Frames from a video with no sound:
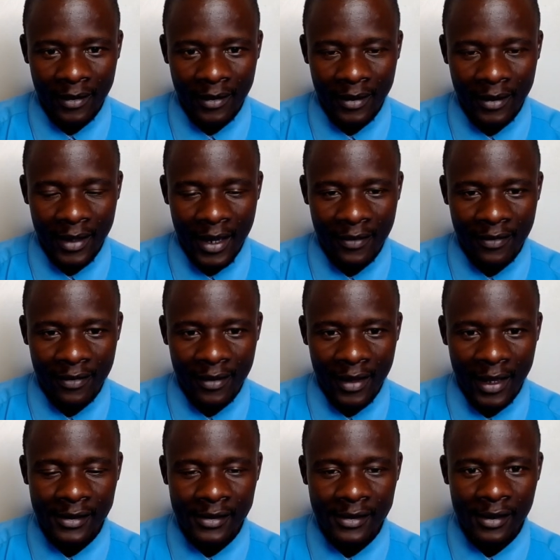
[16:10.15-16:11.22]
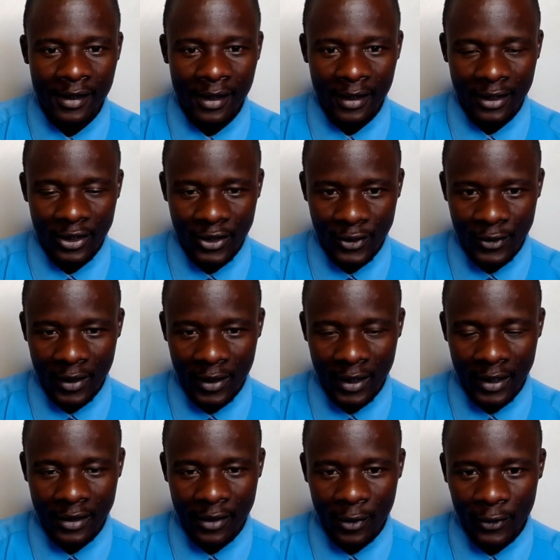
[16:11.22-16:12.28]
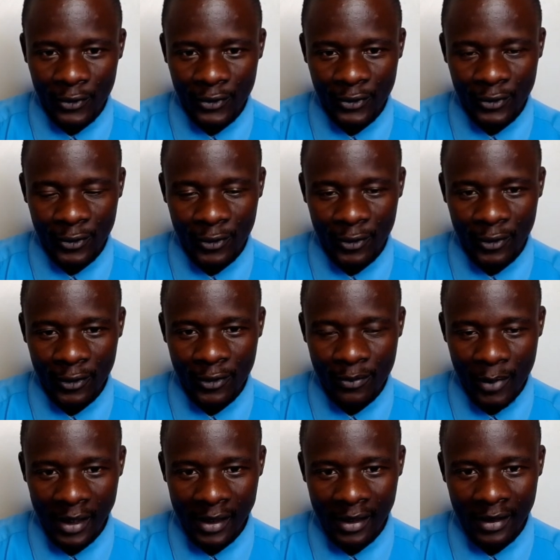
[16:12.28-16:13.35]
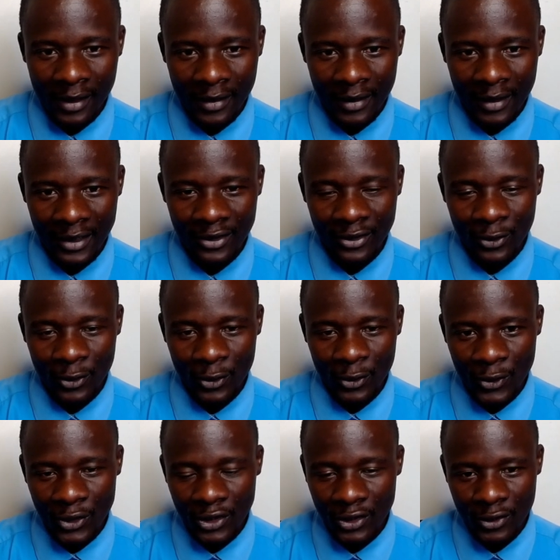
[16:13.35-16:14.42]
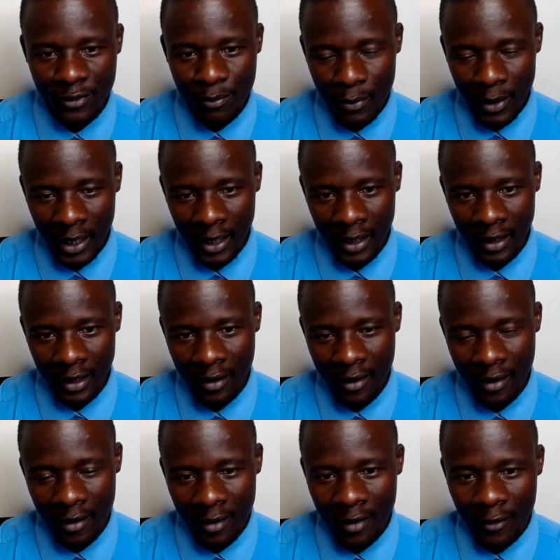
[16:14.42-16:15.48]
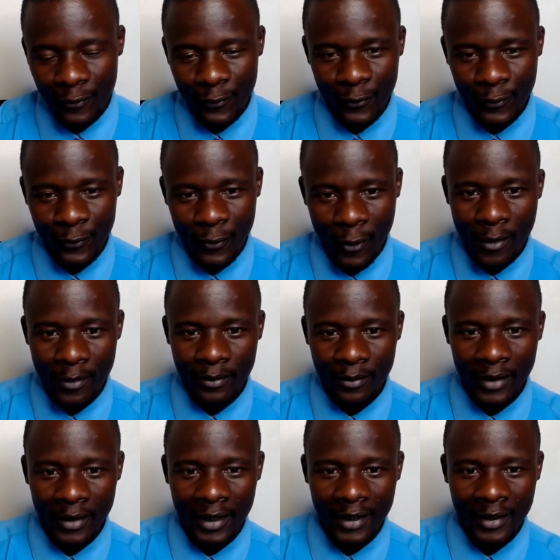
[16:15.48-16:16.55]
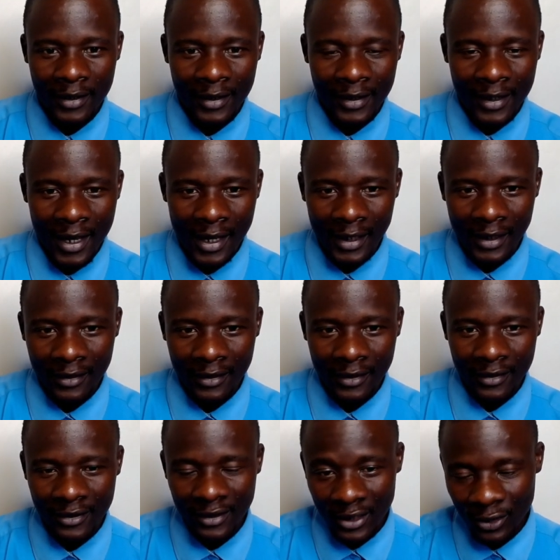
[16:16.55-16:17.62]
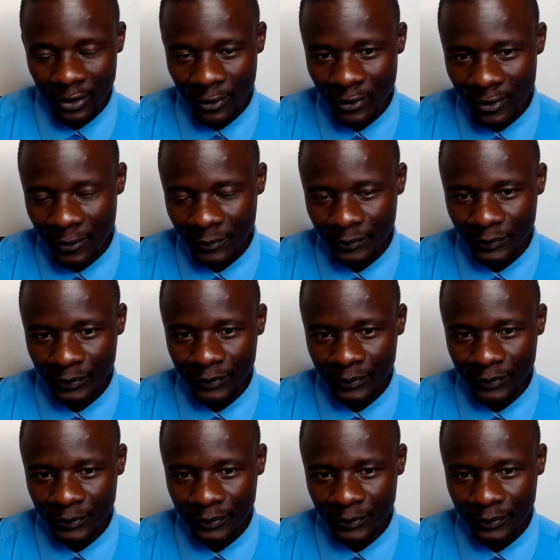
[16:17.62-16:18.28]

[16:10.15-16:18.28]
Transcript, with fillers: and then you can also make this solution made from uh, sea salt